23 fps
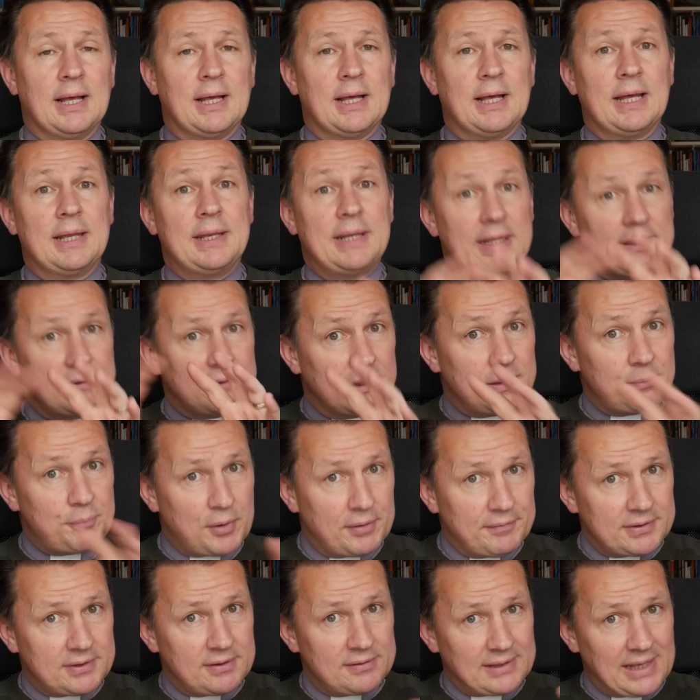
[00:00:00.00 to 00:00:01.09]
And there's other
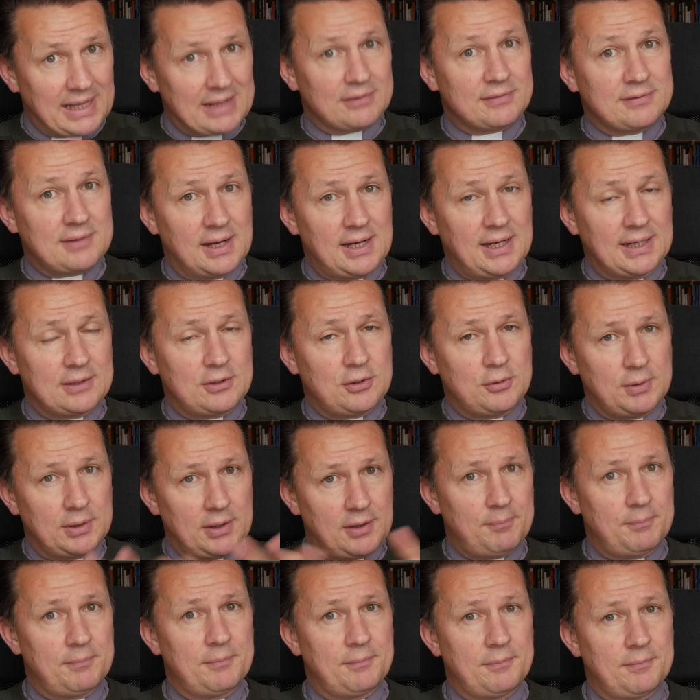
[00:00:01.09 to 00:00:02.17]
provinces outside who are
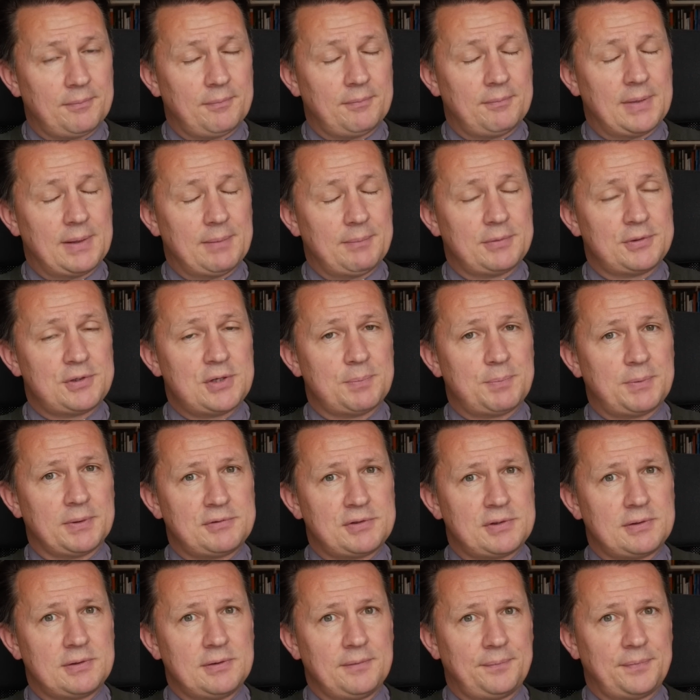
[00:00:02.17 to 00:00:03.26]
not membership of
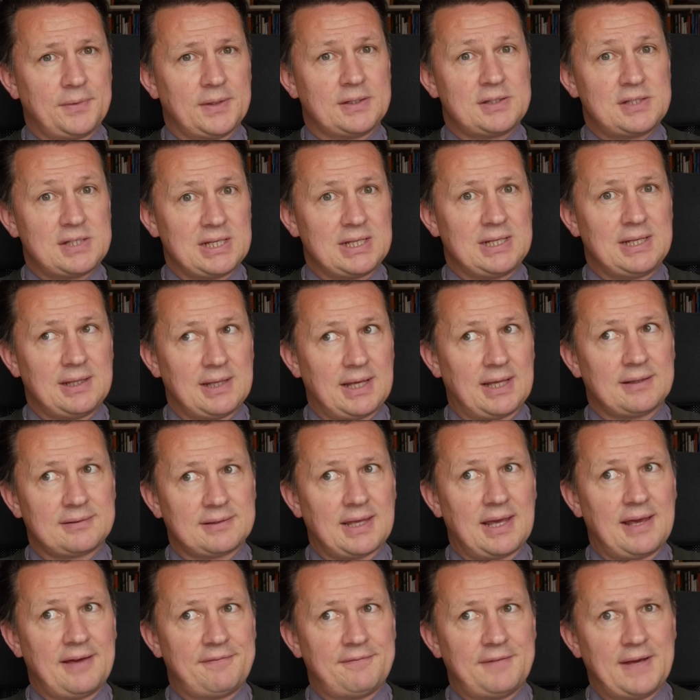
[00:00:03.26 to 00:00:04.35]
the
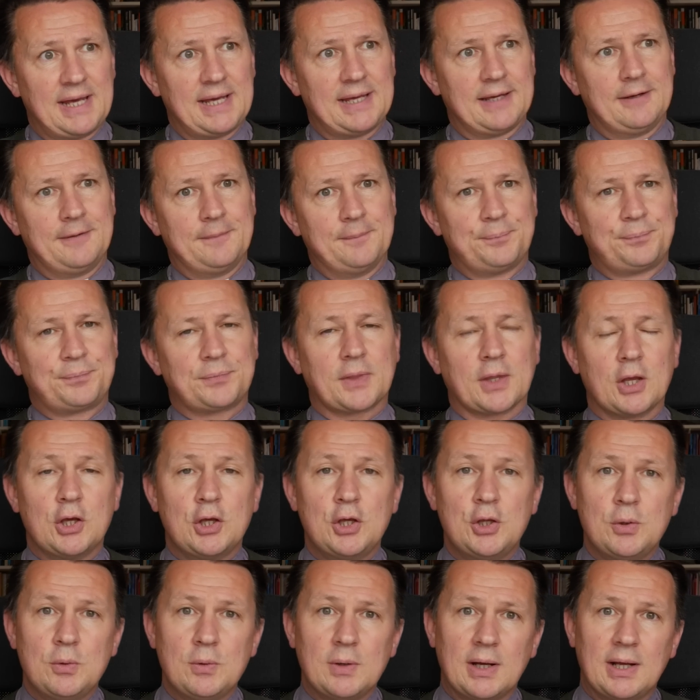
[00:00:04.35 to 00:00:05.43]
GSFA
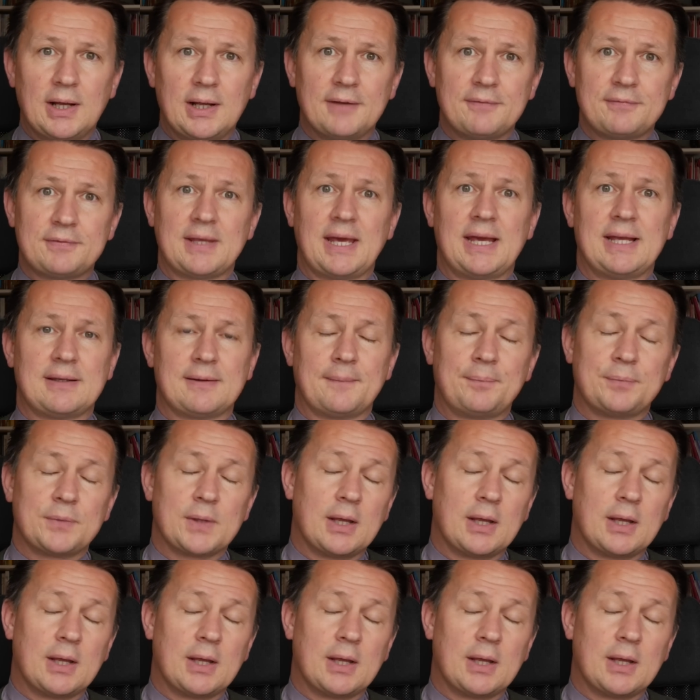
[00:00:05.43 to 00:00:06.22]
who have said,